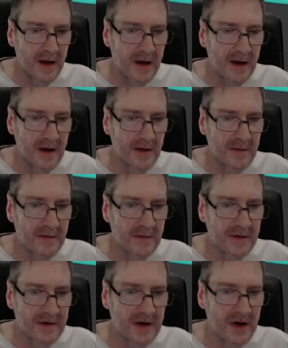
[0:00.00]

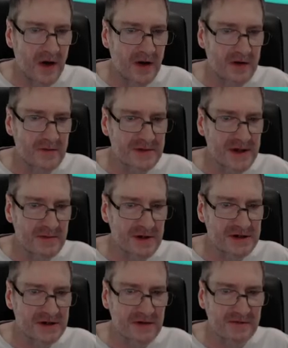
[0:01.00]
Um, the columns, I'm
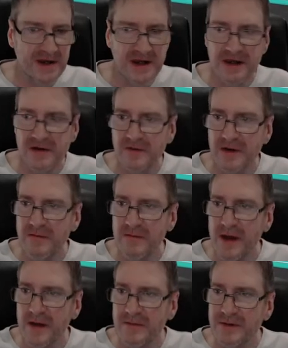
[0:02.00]
not sure if they're U V
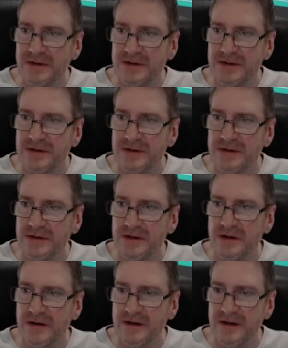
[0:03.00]
mapped.
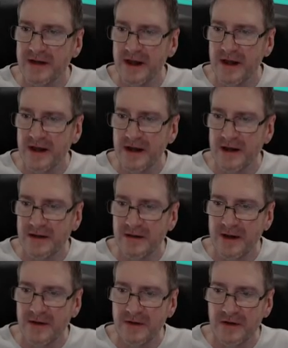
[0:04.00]
I don't think they are. Let
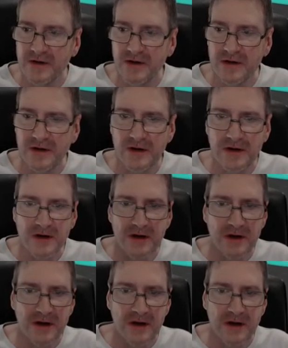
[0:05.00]
me have a look.
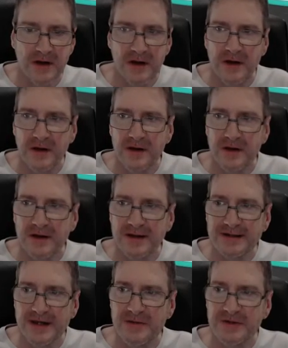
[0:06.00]

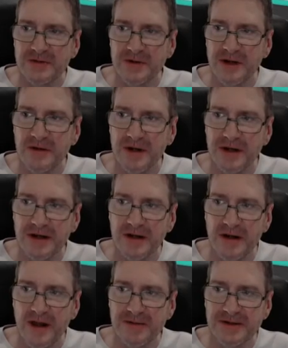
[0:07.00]
They seem to be. I'm going to
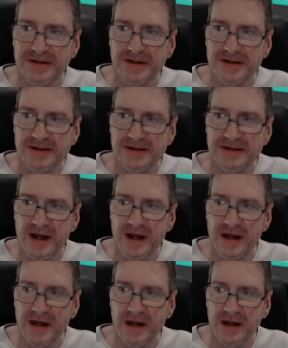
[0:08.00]
collapse the
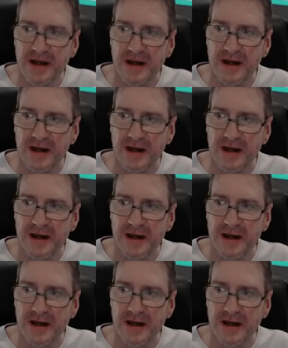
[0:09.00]
stack.